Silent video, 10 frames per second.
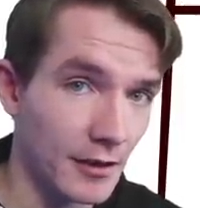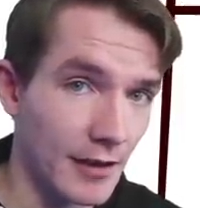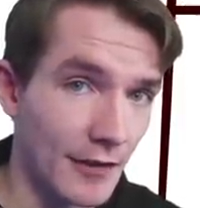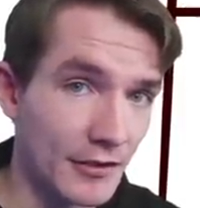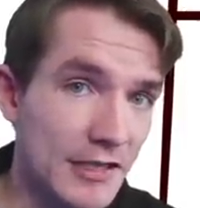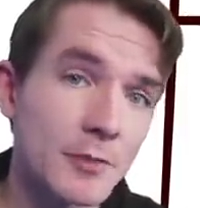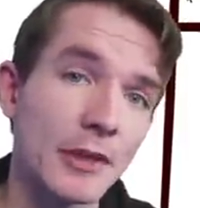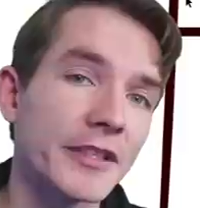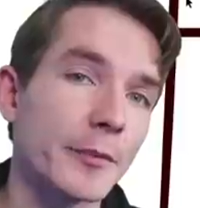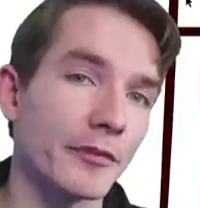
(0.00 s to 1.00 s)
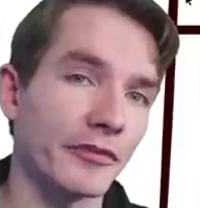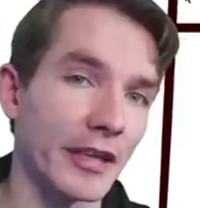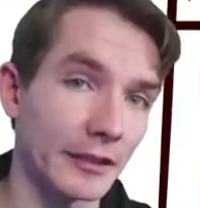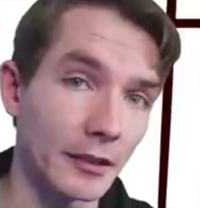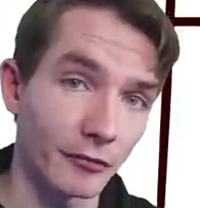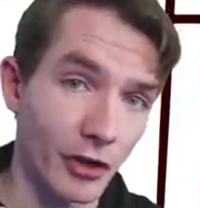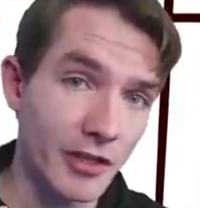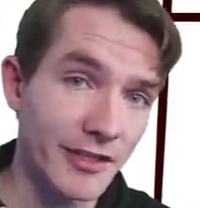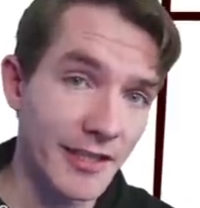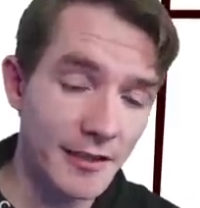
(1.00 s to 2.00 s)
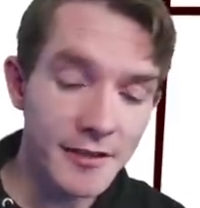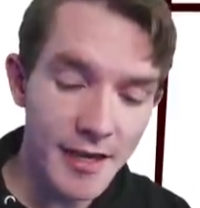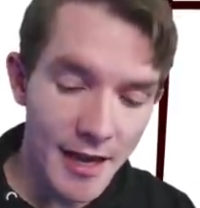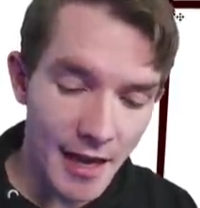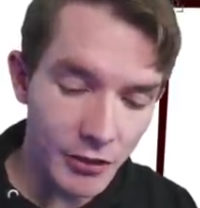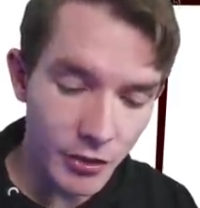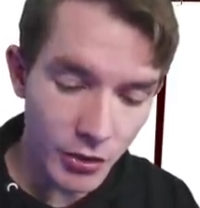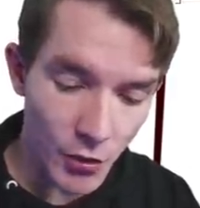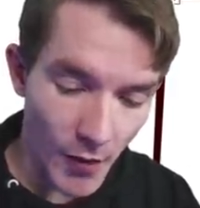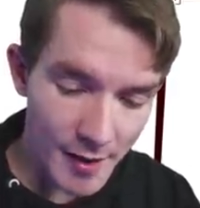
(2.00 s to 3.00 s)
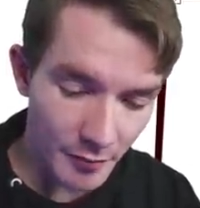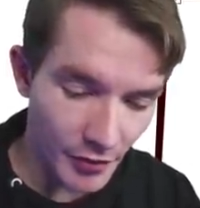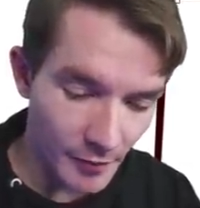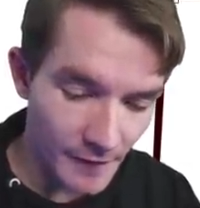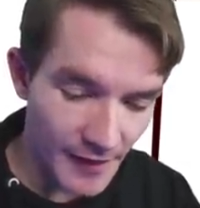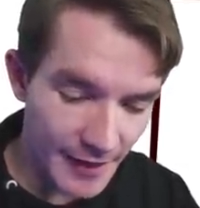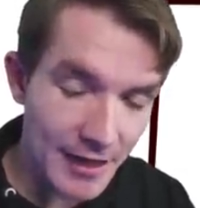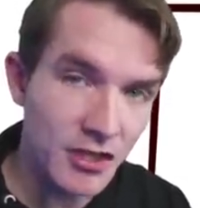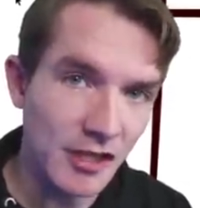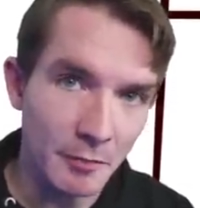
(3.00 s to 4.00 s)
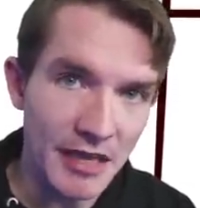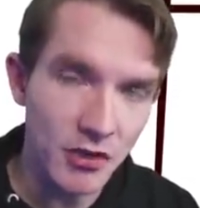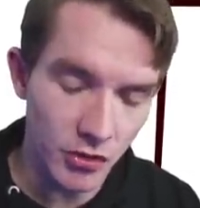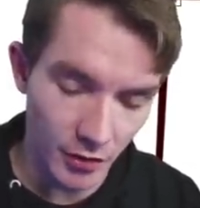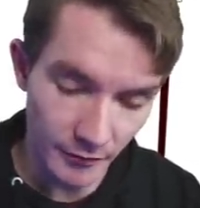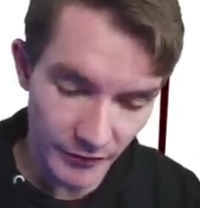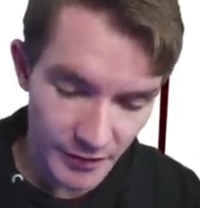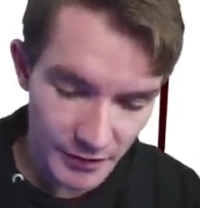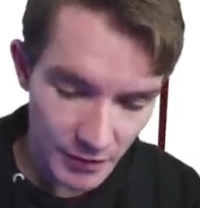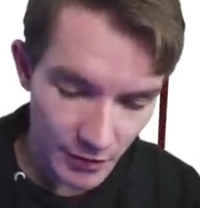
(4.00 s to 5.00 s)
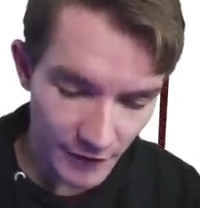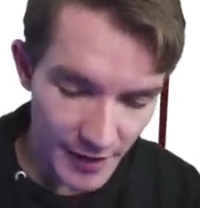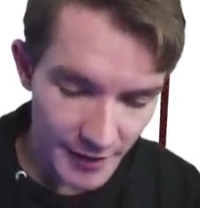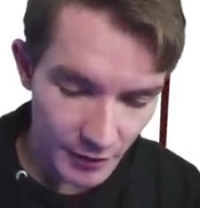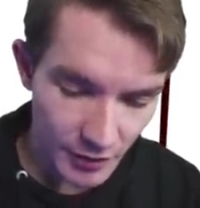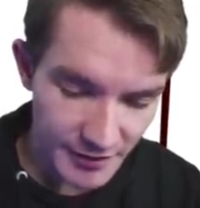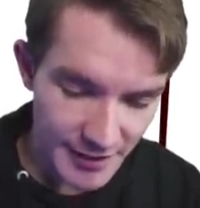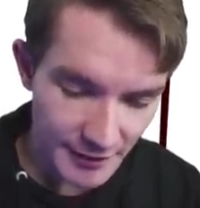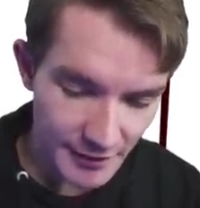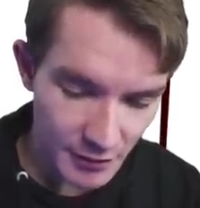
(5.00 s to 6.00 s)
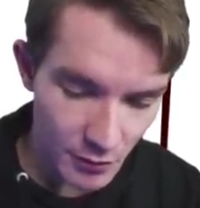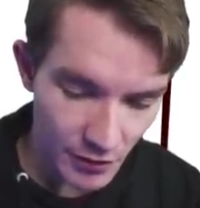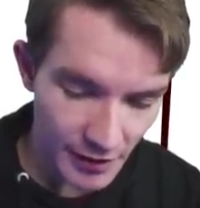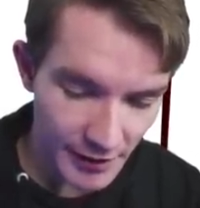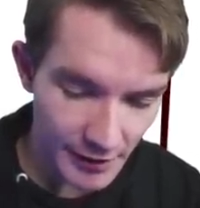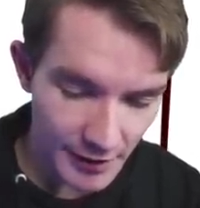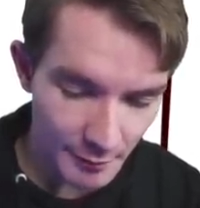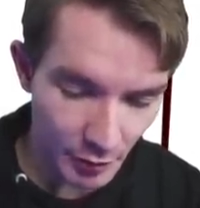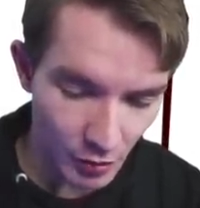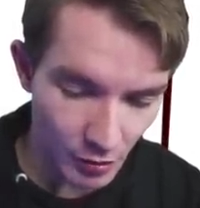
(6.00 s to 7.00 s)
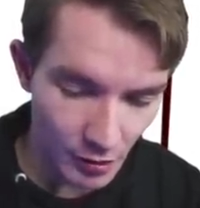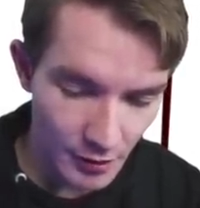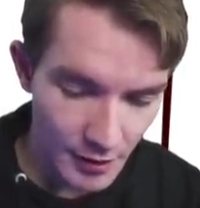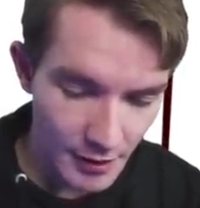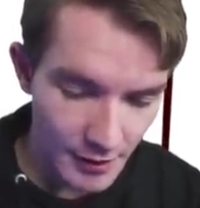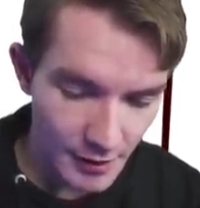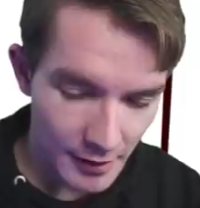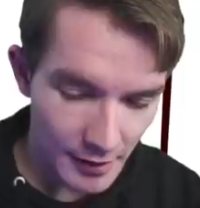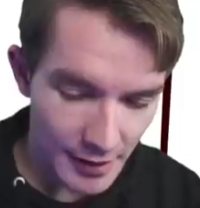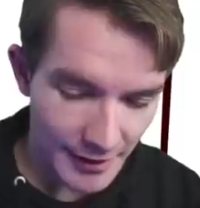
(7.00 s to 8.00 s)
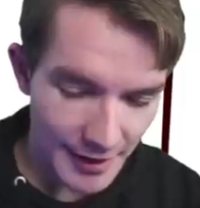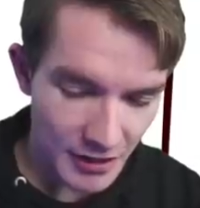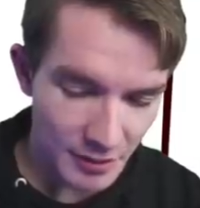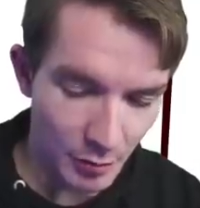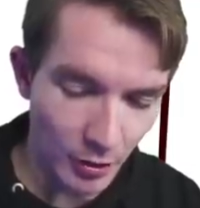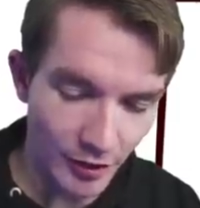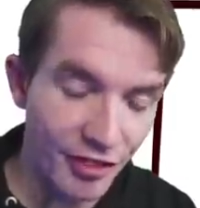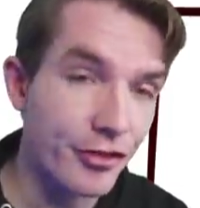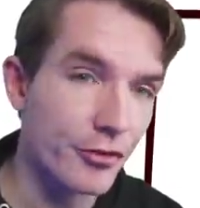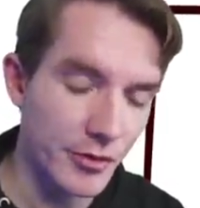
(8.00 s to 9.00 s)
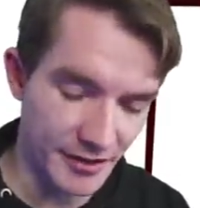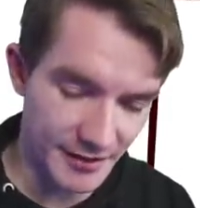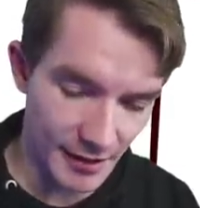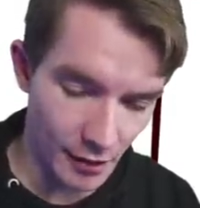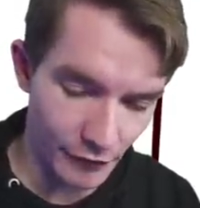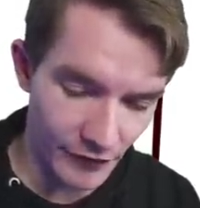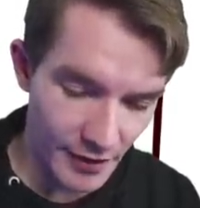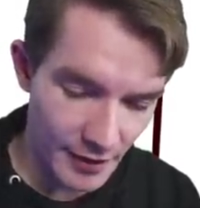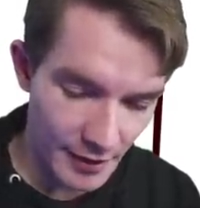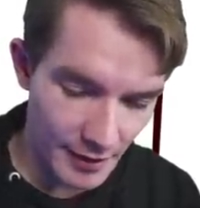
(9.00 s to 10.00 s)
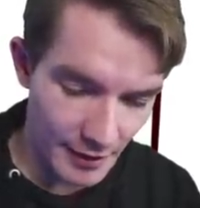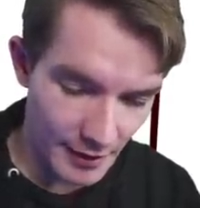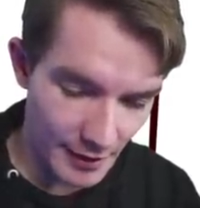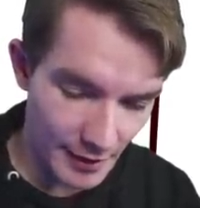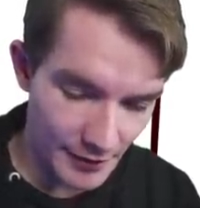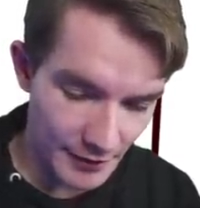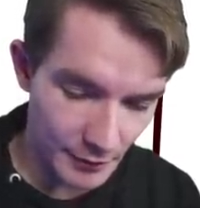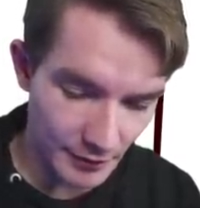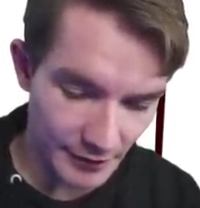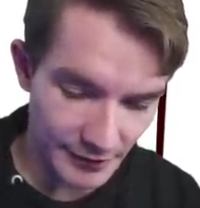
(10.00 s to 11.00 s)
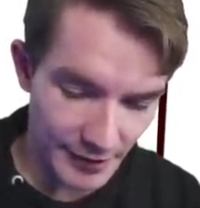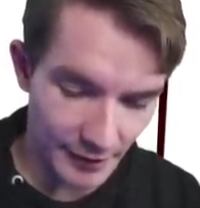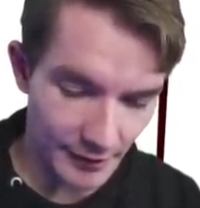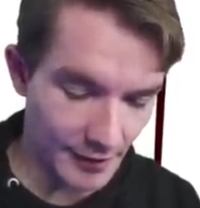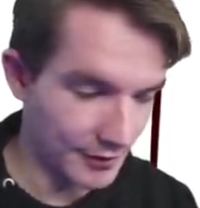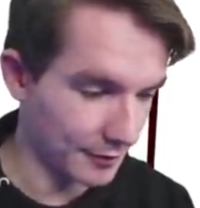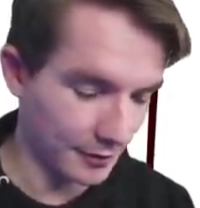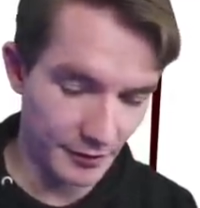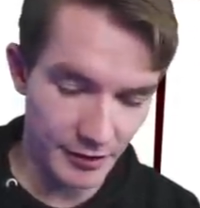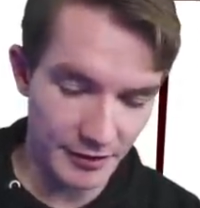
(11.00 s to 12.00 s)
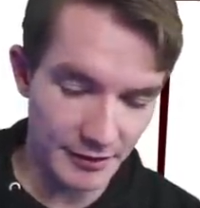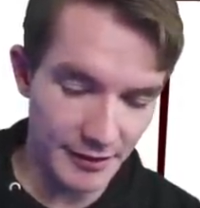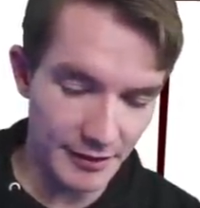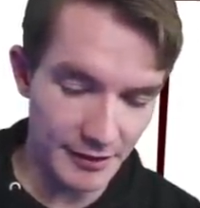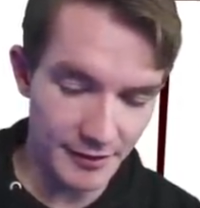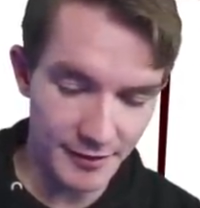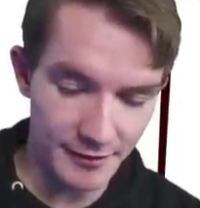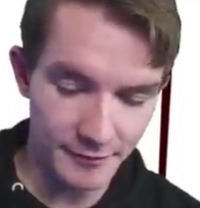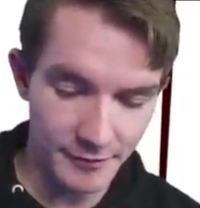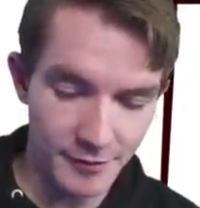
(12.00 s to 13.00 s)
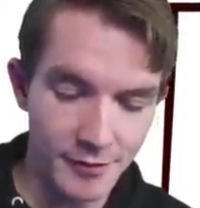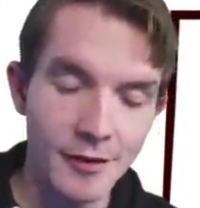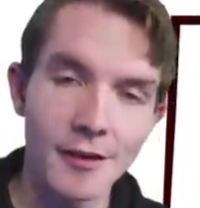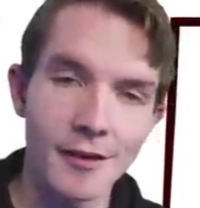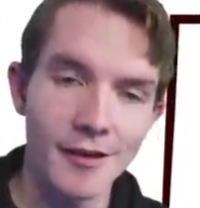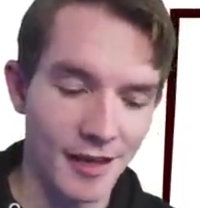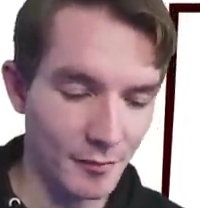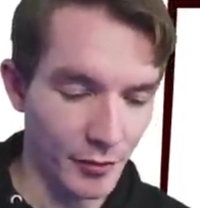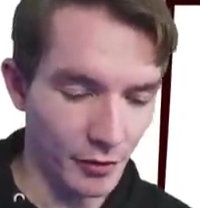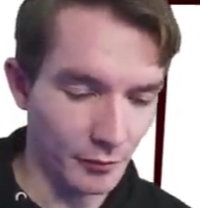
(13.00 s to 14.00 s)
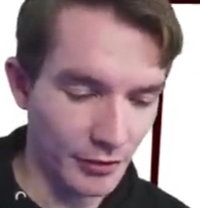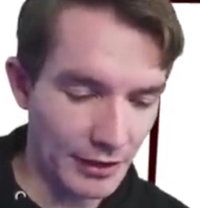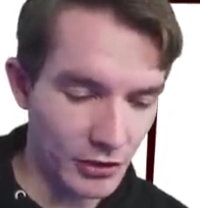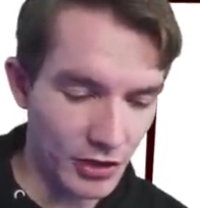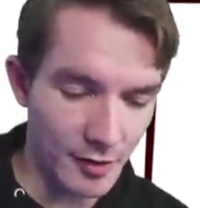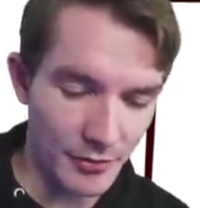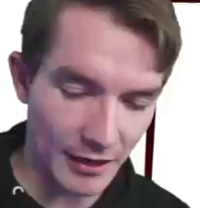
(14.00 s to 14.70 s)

everything's built up of like little vertices, and you can grab them and actually pinch them. So if I take this corner here and pull, I can actually pull it through itself and then do it like that. And then you can delete these and boom, look how sharp that